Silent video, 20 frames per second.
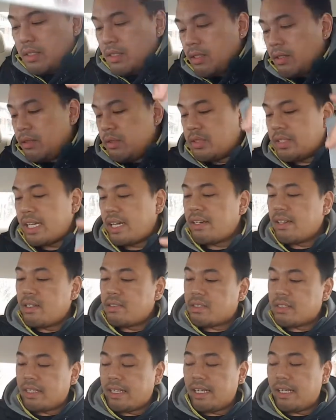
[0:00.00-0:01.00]
So shout
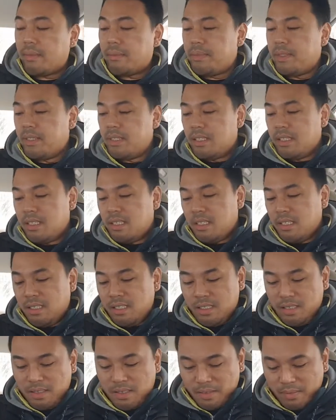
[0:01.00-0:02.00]
out to them.
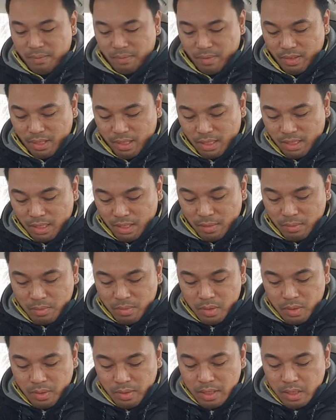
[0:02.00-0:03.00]

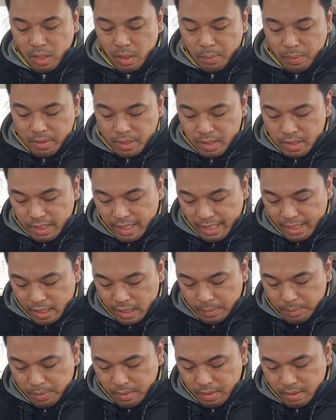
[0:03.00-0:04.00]
So I'm gonna open this guy
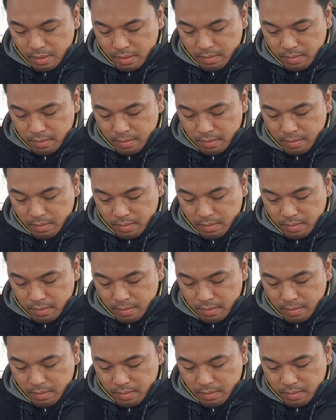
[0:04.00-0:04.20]
up